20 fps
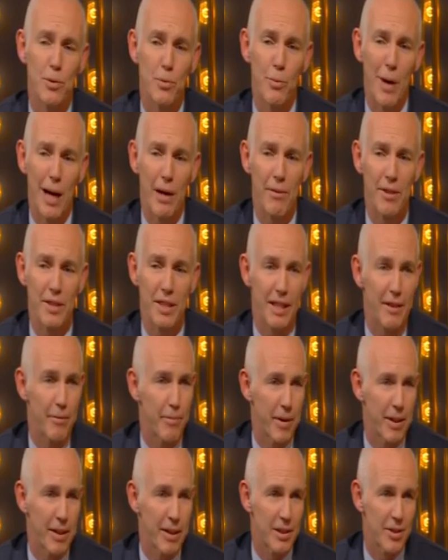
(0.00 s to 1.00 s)
well received
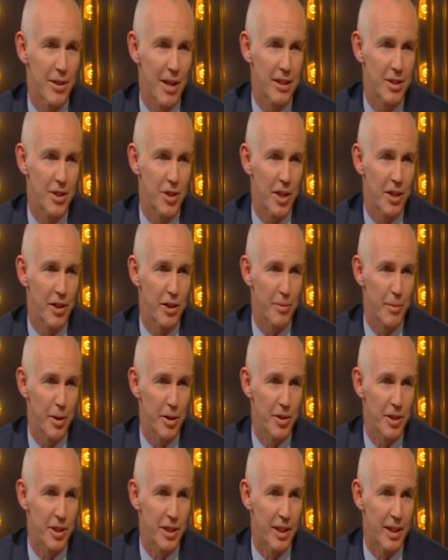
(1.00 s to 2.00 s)
by the transgender
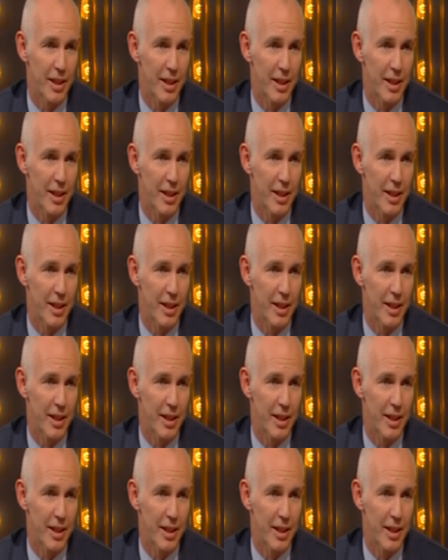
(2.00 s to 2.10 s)
community,